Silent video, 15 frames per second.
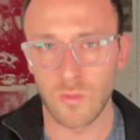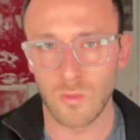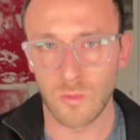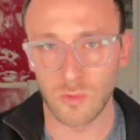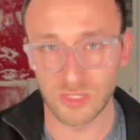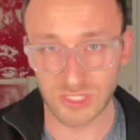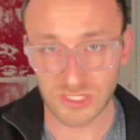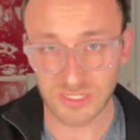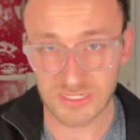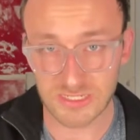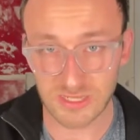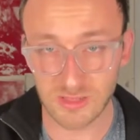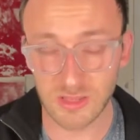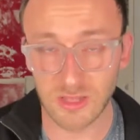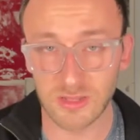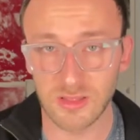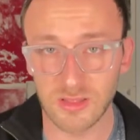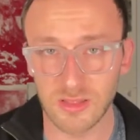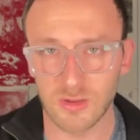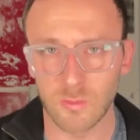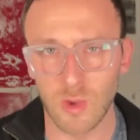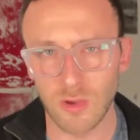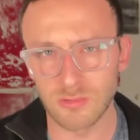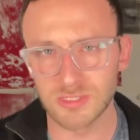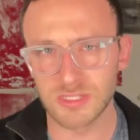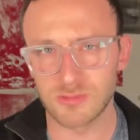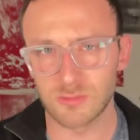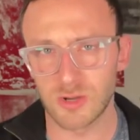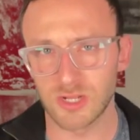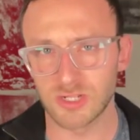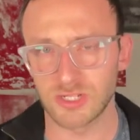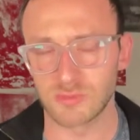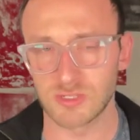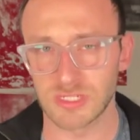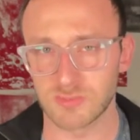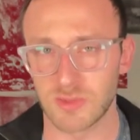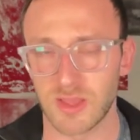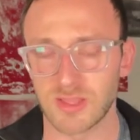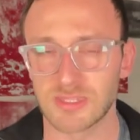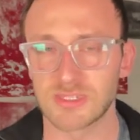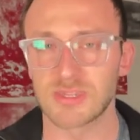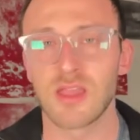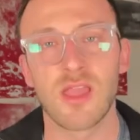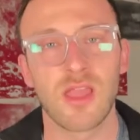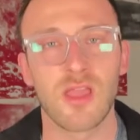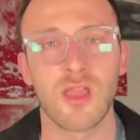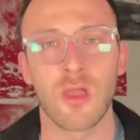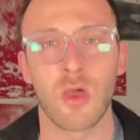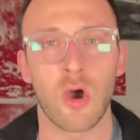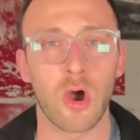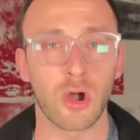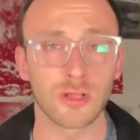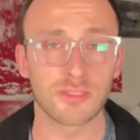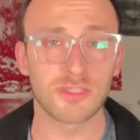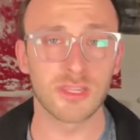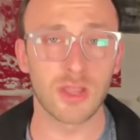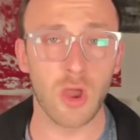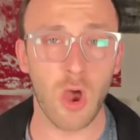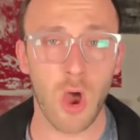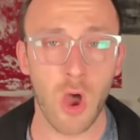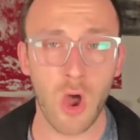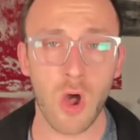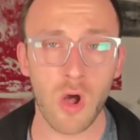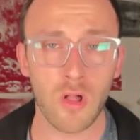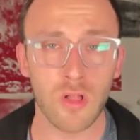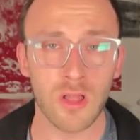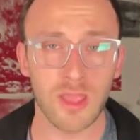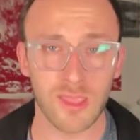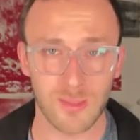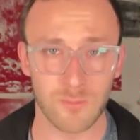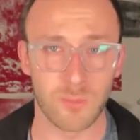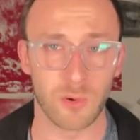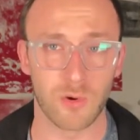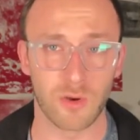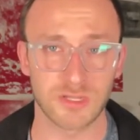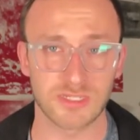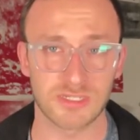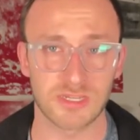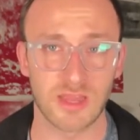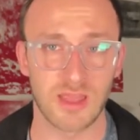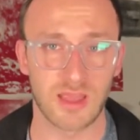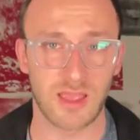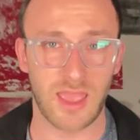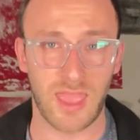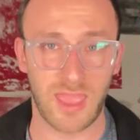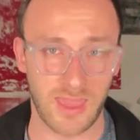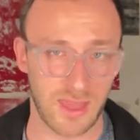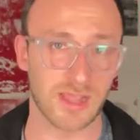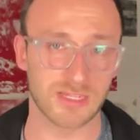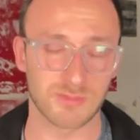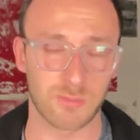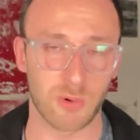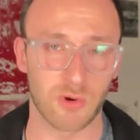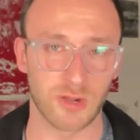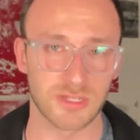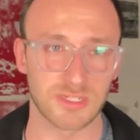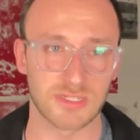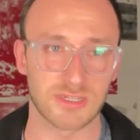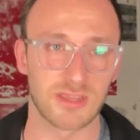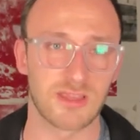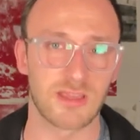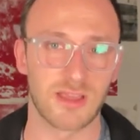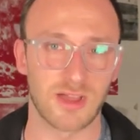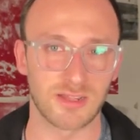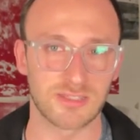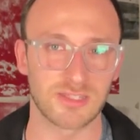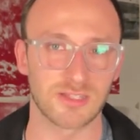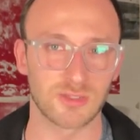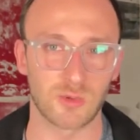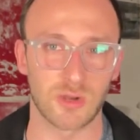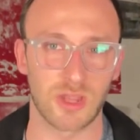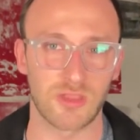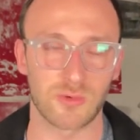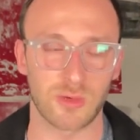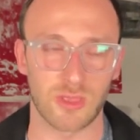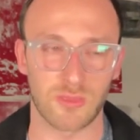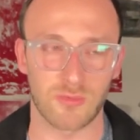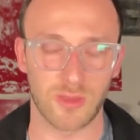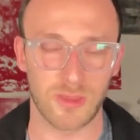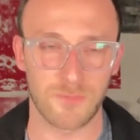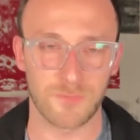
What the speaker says: which is still unclear. What was the Russian response? Halting all imports and exports until 2023.